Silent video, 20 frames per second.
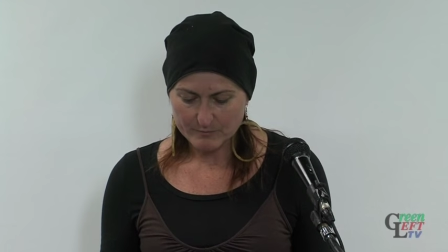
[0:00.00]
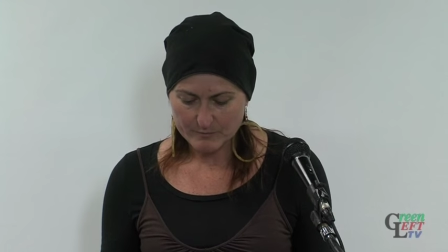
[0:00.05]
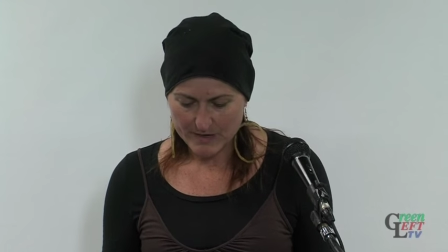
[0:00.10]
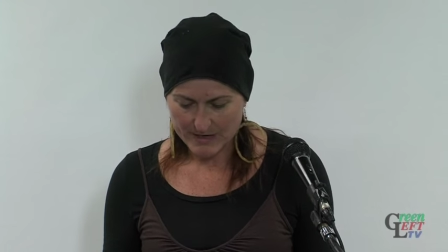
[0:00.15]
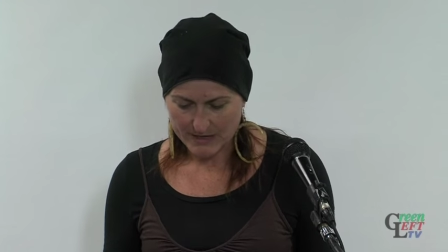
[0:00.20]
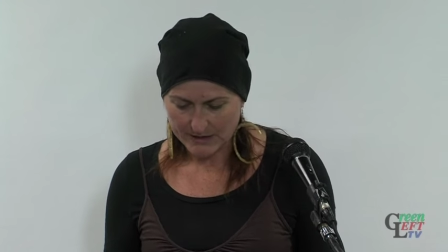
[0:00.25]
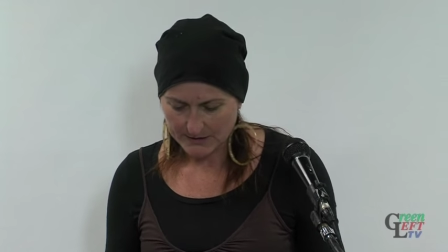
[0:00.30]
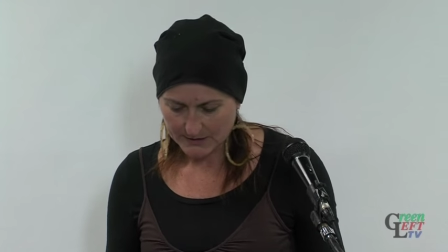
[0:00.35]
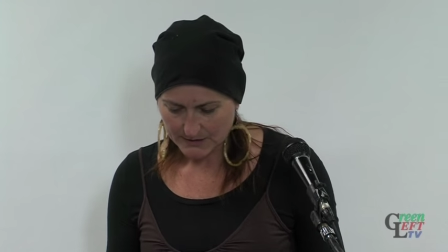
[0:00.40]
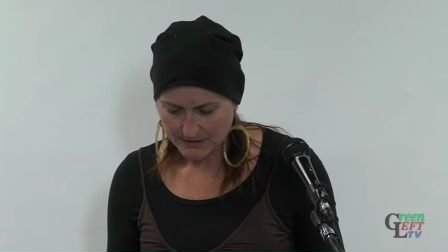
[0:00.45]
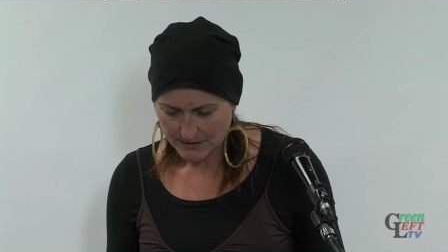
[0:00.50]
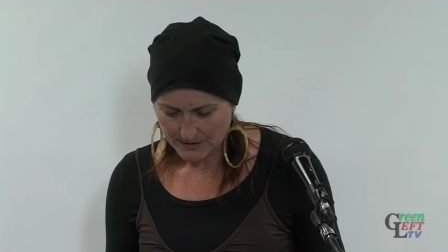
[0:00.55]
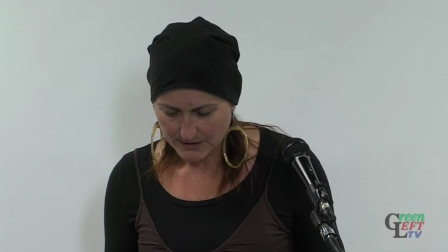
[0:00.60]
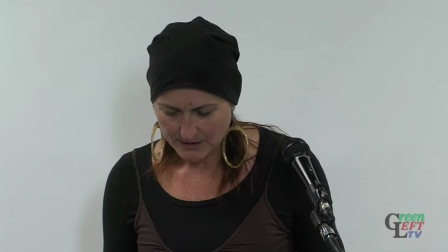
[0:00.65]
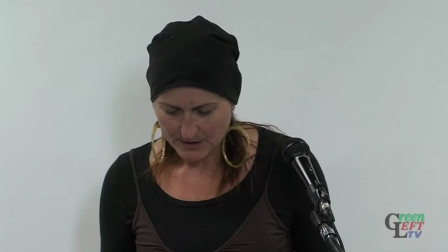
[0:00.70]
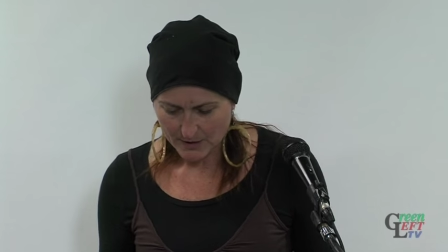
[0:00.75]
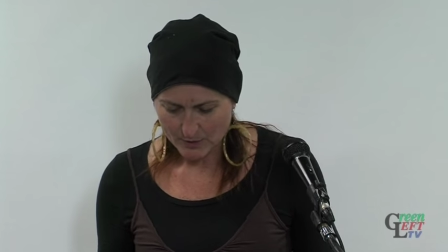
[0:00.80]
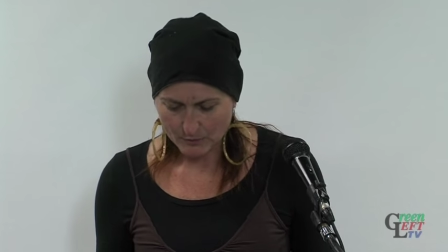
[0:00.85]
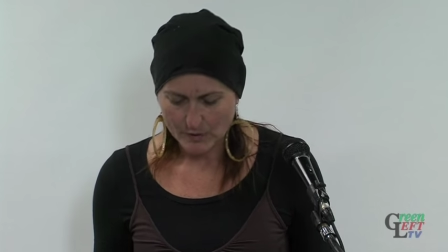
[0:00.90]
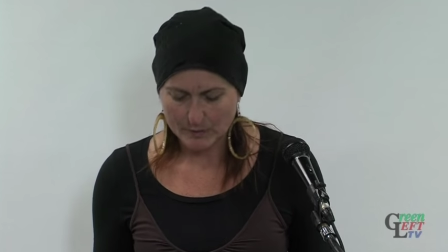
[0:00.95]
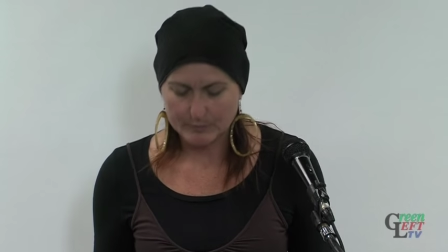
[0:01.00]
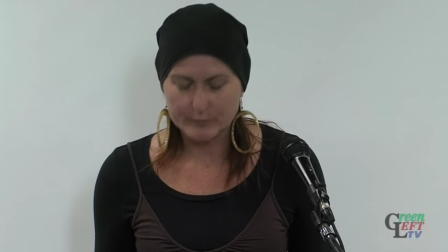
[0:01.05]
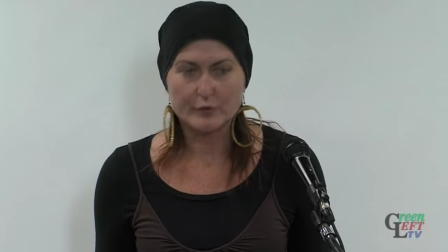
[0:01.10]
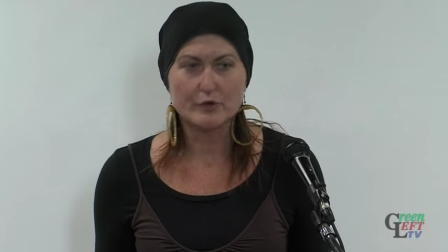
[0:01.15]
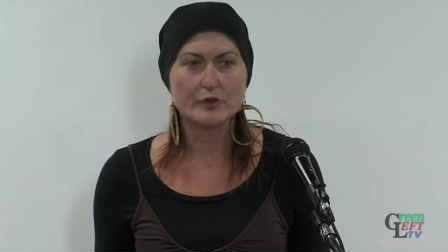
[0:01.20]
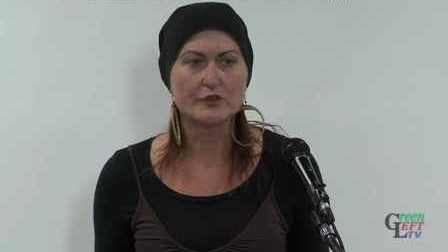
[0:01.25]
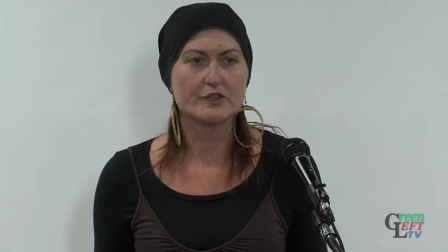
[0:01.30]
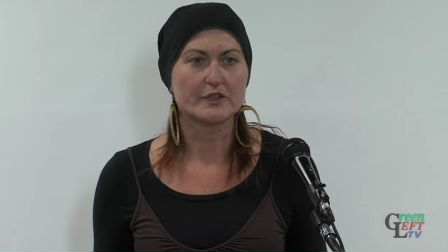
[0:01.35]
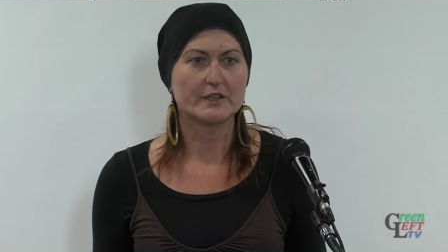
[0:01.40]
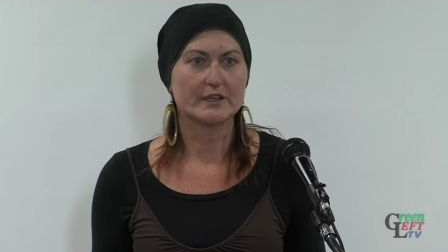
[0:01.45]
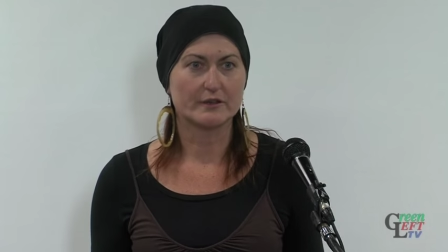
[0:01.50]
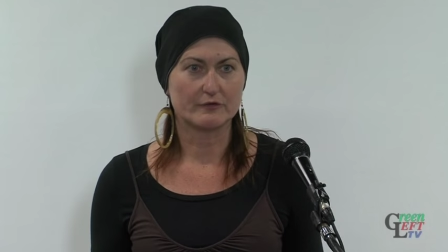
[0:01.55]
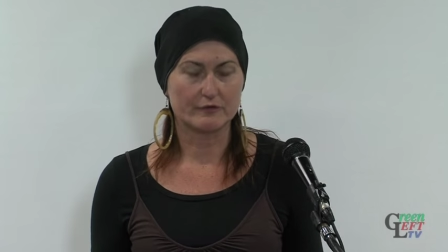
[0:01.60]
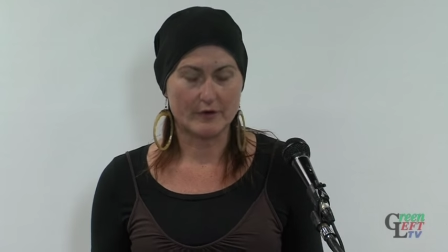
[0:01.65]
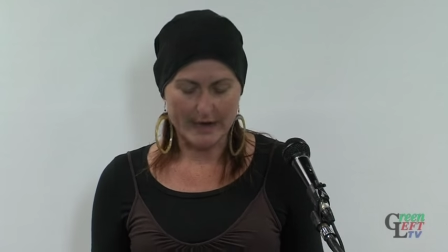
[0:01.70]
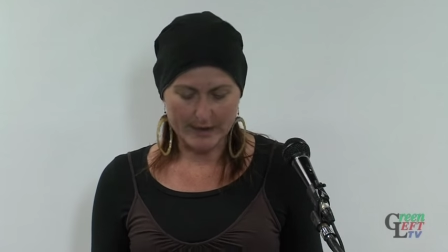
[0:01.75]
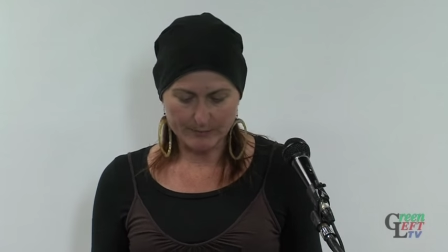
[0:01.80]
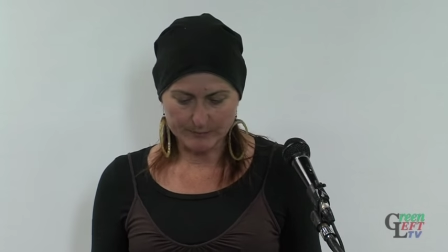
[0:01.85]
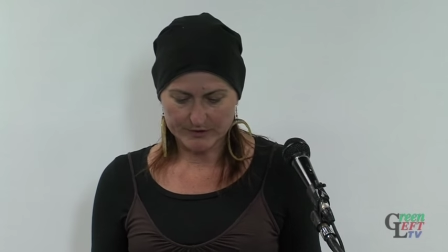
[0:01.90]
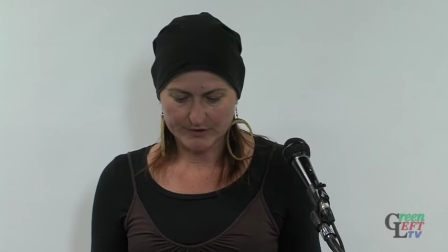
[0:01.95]
men were brutally
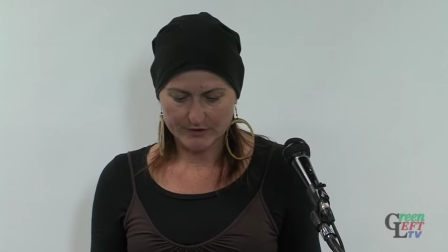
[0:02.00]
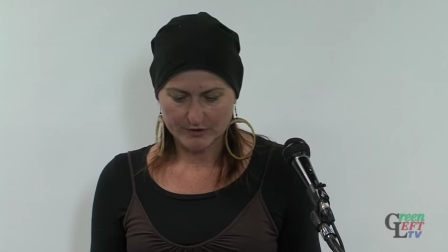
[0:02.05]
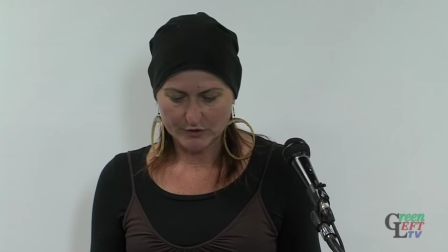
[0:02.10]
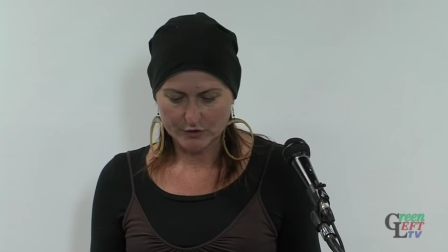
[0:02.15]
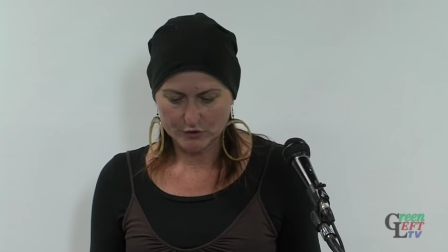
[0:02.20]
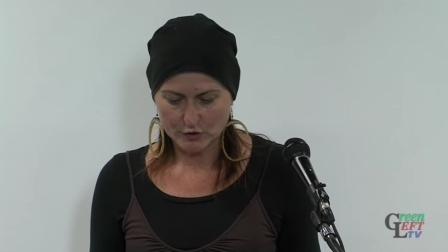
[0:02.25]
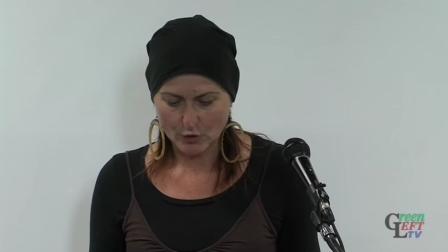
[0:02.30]
raped,